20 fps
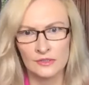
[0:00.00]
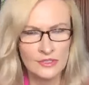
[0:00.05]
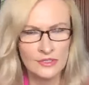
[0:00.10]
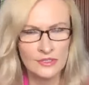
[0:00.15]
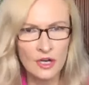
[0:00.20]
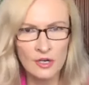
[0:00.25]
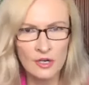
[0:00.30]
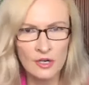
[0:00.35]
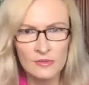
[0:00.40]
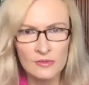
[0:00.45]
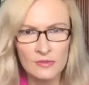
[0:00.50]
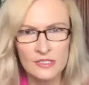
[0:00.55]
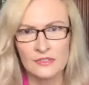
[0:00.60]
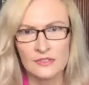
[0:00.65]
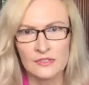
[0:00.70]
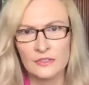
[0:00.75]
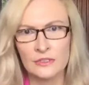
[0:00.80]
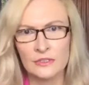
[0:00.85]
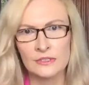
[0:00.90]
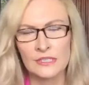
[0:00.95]
It's always
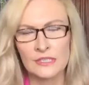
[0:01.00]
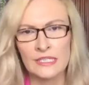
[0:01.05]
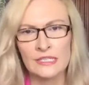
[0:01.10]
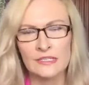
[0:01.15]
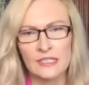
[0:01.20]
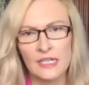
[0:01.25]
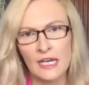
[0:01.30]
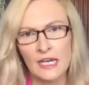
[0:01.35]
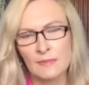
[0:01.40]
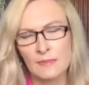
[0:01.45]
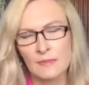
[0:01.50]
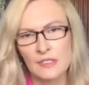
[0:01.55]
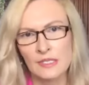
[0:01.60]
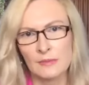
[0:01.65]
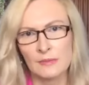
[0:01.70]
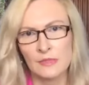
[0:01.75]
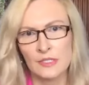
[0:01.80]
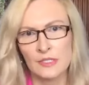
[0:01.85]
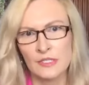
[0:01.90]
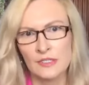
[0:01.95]
difficult anytime
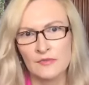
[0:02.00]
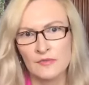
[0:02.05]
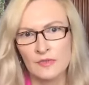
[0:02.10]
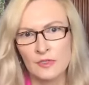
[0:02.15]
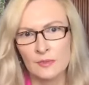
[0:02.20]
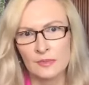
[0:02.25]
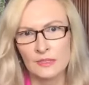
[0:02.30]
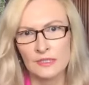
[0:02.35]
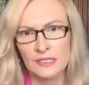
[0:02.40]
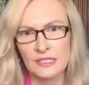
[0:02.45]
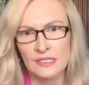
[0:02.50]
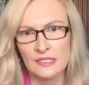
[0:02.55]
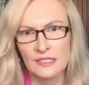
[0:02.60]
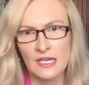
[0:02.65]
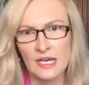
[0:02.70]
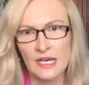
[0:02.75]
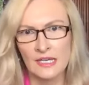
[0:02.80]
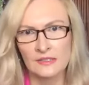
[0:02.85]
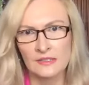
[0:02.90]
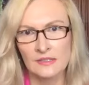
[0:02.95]
someone is verbally
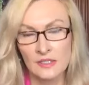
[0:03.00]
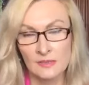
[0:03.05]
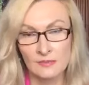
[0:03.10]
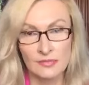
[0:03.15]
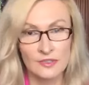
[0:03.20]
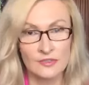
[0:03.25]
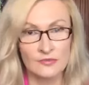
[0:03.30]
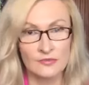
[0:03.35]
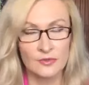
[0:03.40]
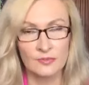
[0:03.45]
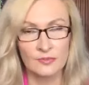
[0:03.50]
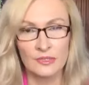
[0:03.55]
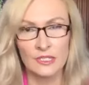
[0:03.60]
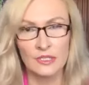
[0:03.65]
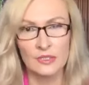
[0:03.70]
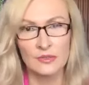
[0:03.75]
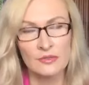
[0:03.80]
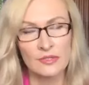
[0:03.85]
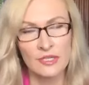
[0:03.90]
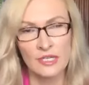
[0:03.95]
attacked simply for being
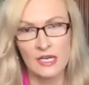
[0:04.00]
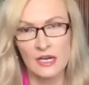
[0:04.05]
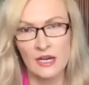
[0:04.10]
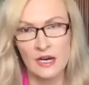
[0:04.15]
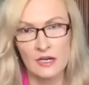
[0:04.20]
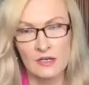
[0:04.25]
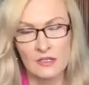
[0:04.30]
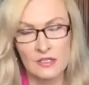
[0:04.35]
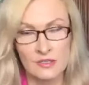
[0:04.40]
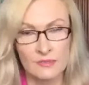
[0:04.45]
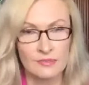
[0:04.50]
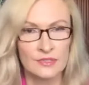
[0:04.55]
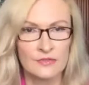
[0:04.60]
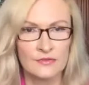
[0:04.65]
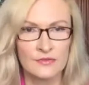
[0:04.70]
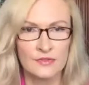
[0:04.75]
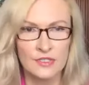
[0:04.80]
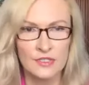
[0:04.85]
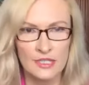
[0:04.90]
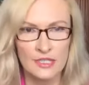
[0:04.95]
who they are, simply
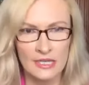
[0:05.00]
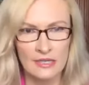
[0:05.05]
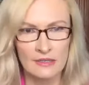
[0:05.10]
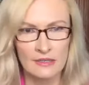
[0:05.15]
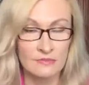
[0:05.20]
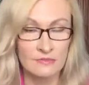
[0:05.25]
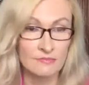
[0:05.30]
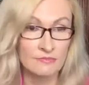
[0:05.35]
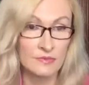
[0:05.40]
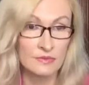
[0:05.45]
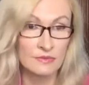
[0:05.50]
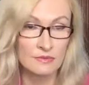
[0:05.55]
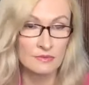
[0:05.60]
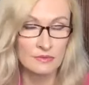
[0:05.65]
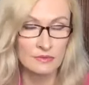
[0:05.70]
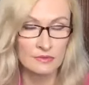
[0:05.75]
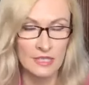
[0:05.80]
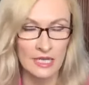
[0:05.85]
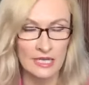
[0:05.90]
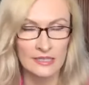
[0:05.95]
for say,
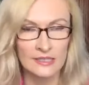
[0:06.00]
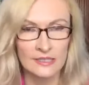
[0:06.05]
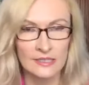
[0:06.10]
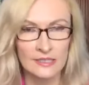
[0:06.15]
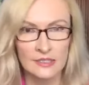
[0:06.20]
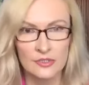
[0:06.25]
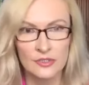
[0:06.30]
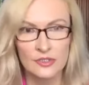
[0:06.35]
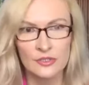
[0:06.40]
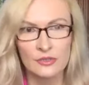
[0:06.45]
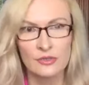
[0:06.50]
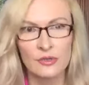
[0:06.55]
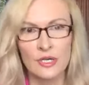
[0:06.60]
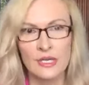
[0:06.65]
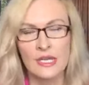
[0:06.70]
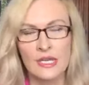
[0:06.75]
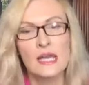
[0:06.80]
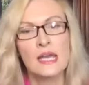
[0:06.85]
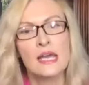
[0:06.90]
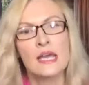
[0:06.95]
telling their
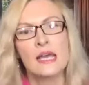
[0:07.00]
story.